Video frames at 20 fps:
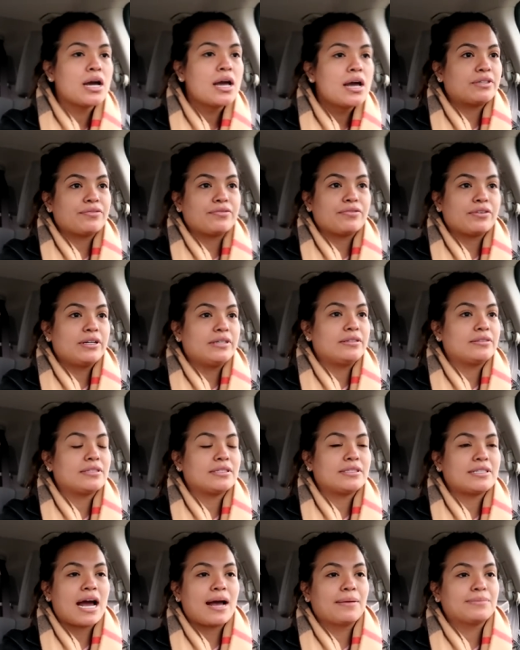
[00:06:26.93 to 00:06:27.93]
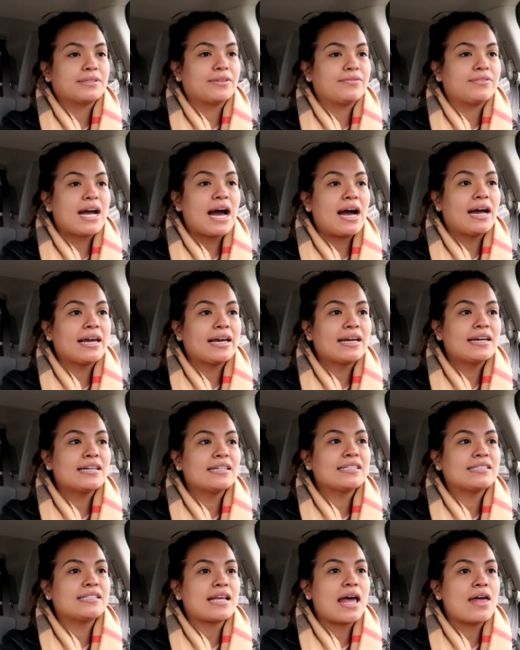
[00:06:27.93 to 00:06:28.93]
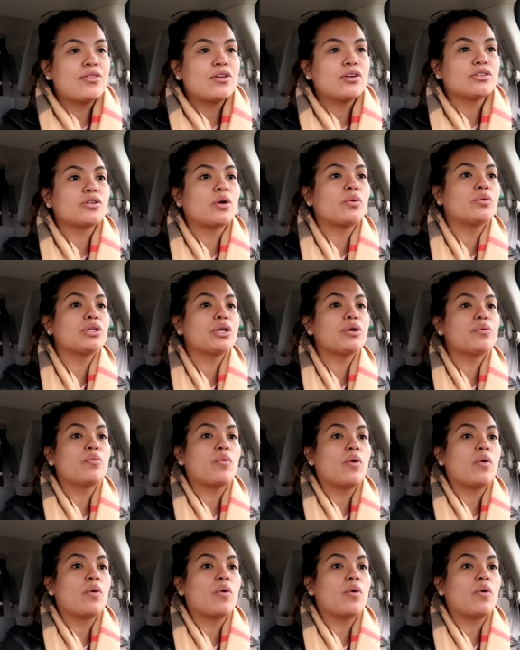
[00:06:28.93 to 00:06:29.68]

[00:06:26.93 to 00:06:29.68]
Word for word: different types of diets and there's only